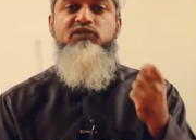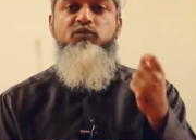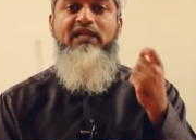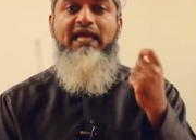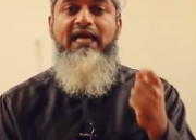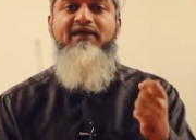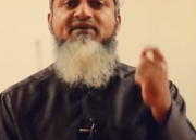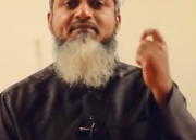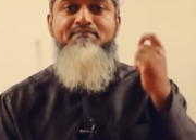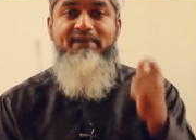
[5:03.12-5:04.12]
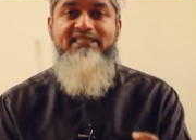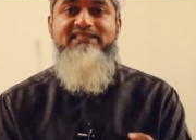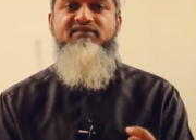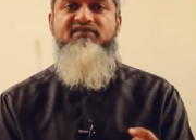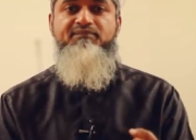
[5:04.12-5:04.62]
it will have a
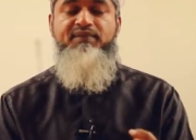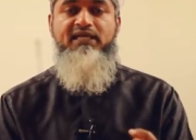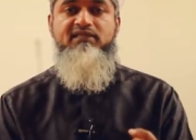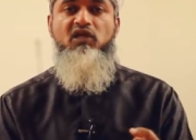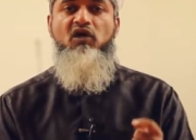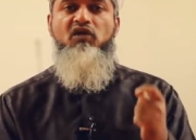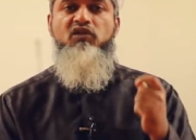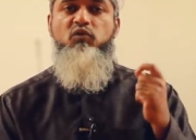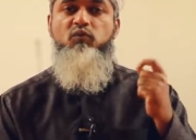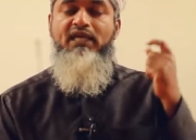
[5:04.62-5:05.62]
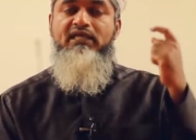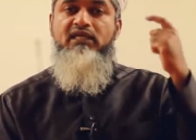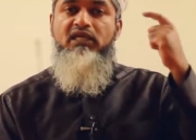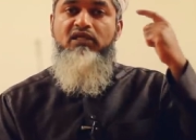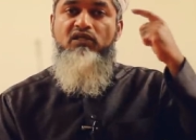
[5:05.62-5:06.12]
massive impact on the
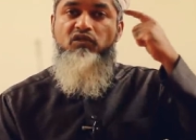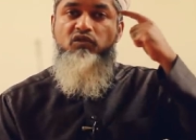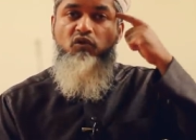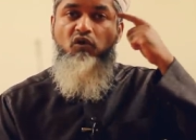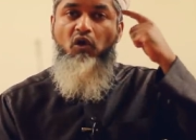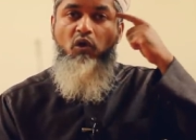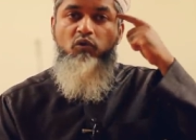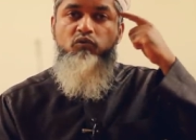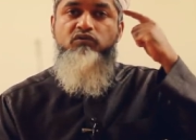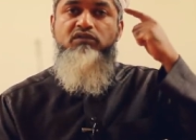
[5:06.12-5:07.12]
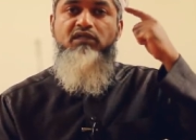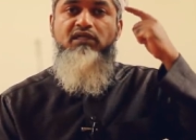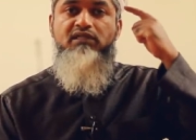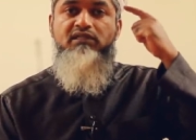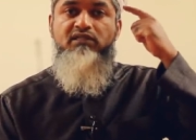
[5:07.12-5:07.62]
way your own
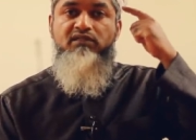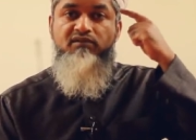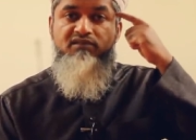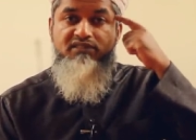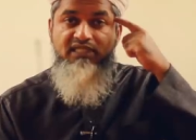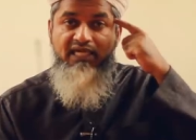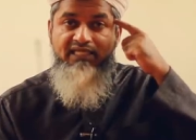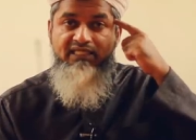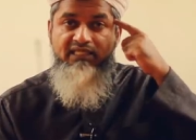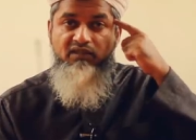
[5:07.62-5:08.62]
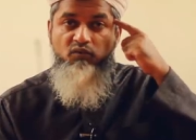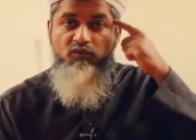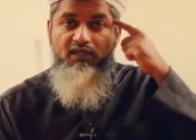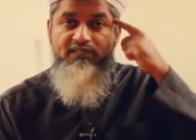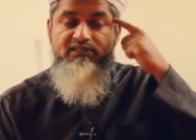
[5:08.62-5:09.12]
psyche
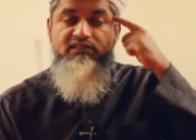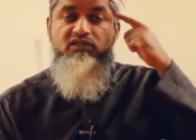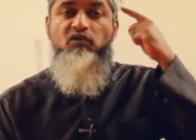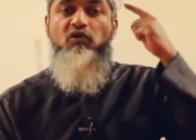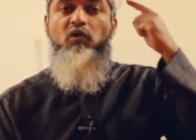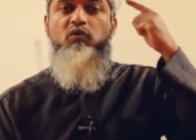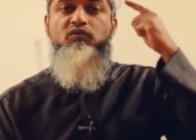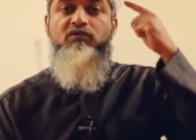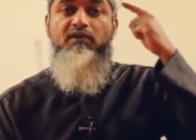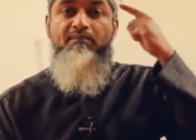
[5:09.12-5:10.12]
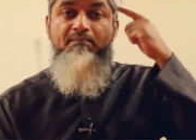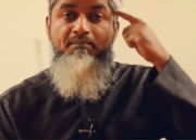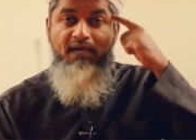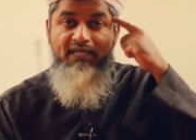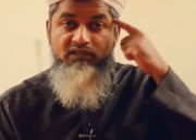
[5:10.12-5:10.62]
works, your own
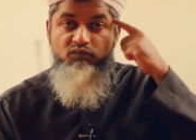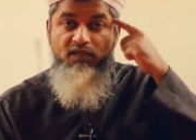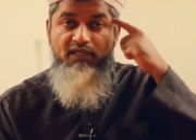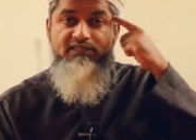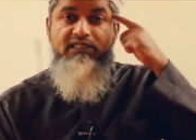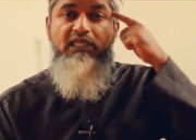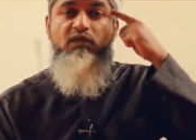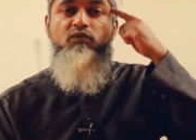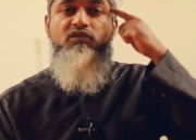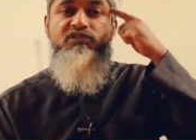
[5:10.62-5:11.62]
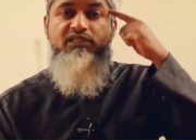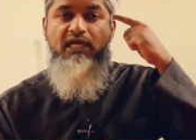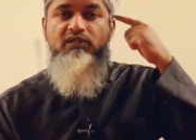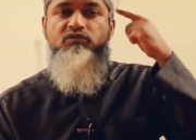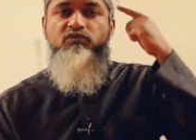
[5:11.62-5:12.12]
mind works, it will
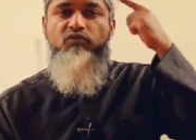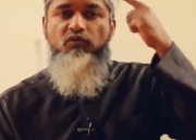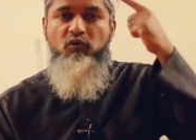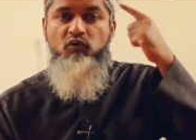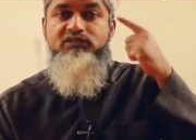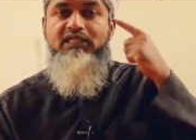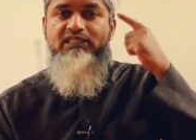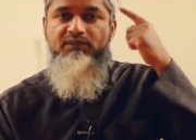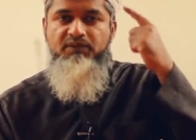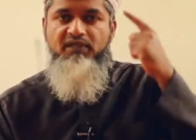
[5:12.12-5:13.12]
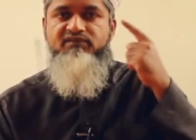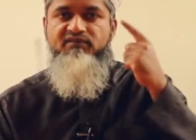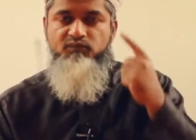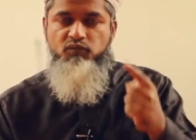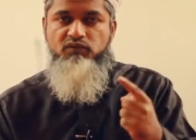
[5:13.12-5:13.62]
start to cause a
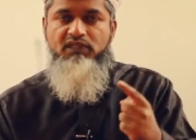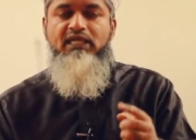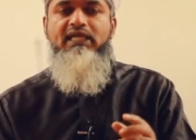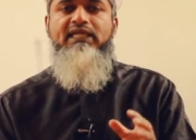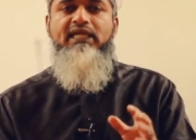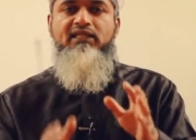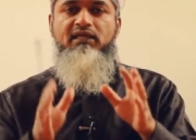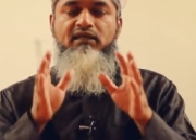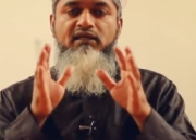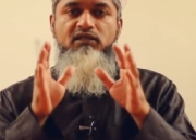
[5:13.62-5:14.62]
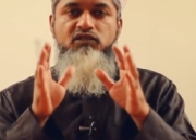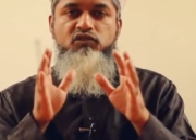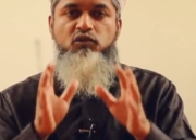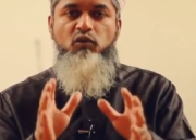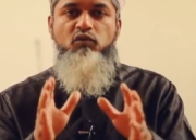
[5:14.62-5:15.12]
depressive mood. Now, the
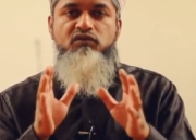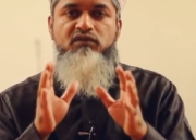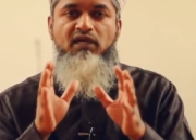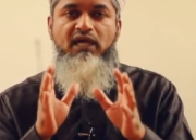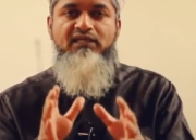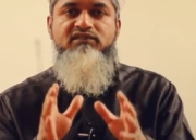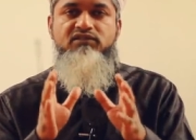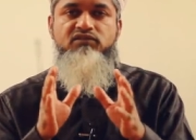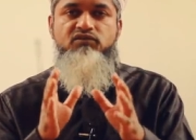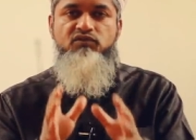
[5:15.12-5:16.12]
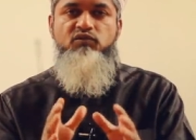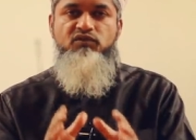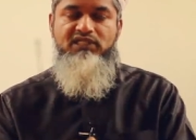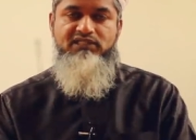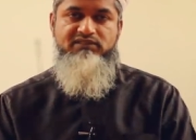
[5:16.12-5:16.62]
short answer to you
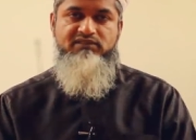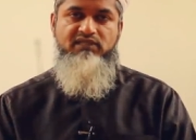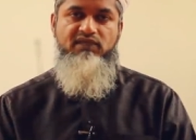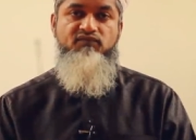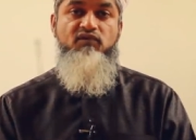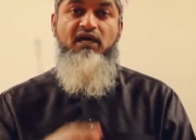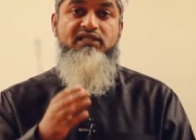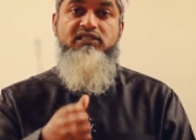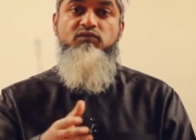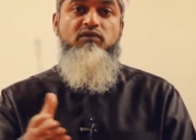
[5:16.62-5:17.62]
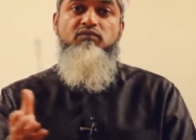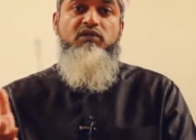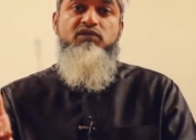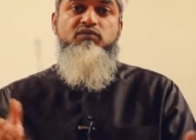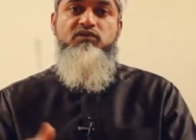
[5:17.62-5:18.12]
is. If you're asking, well,
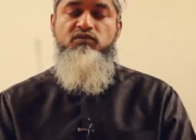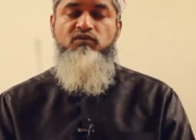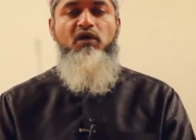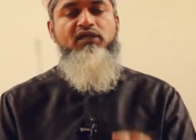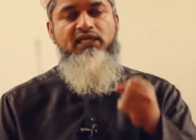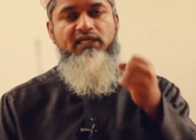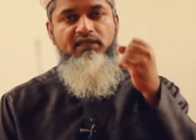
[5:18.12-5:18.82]
what do we do? Okay,